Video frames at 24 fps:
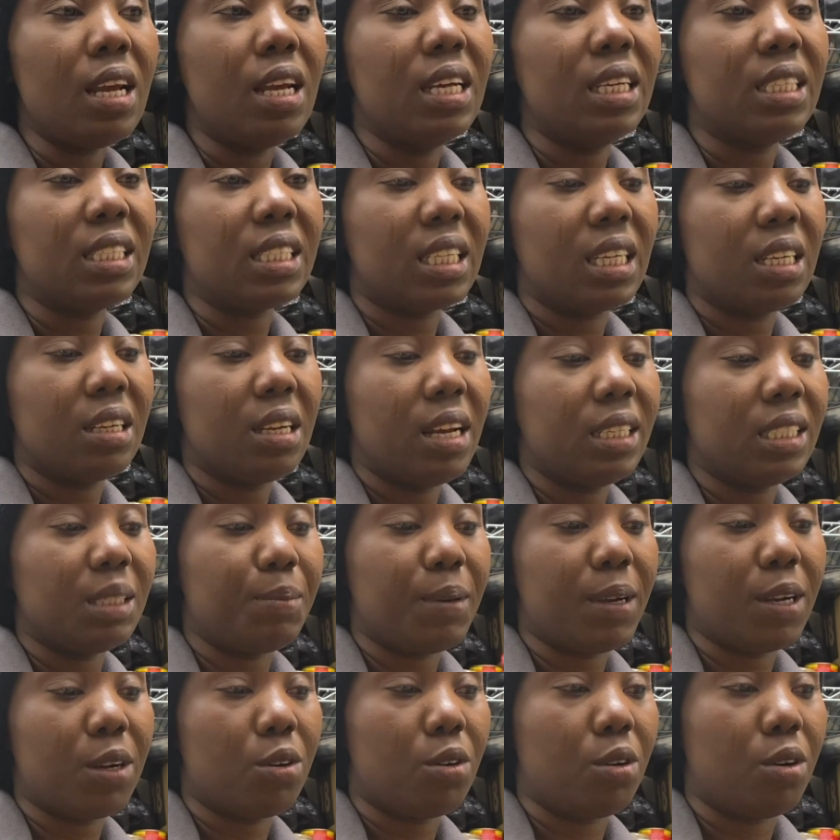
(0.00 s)
it's it's
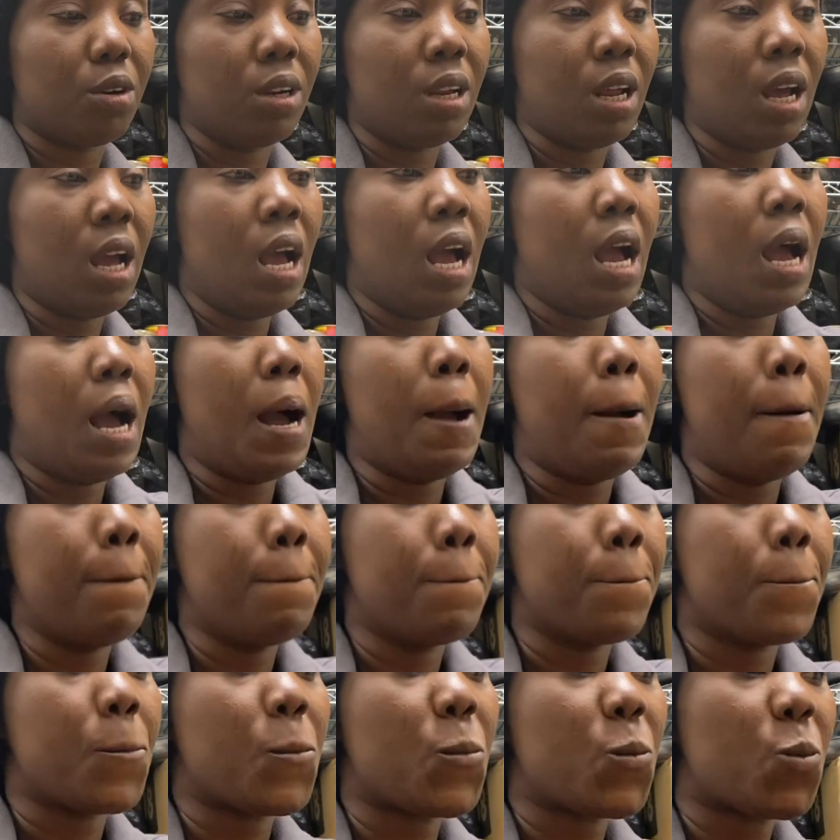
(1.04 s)
been good
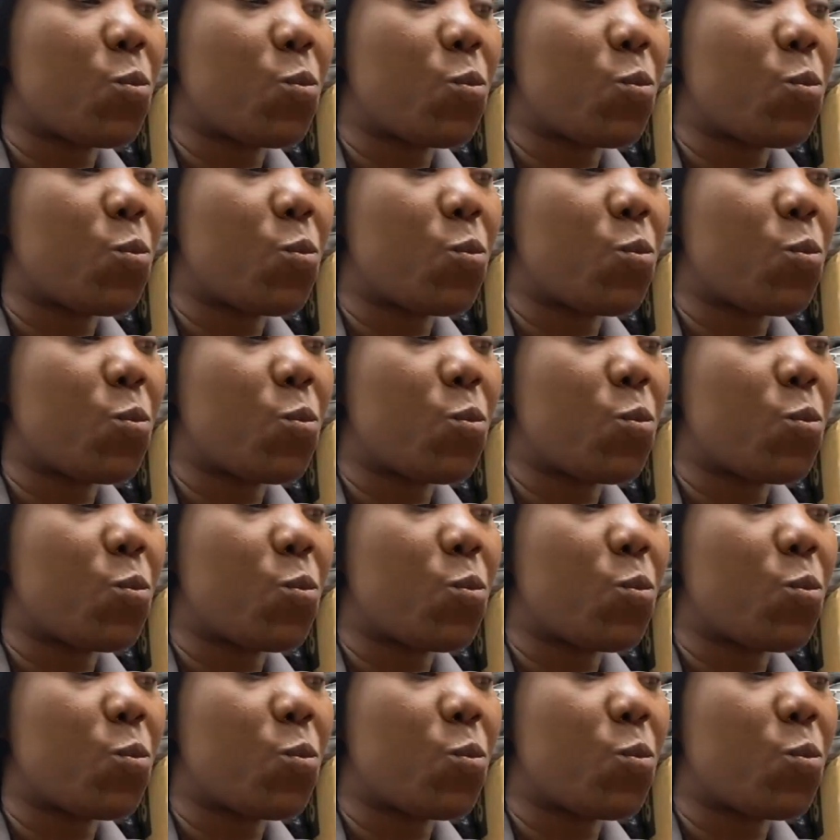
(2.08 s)
um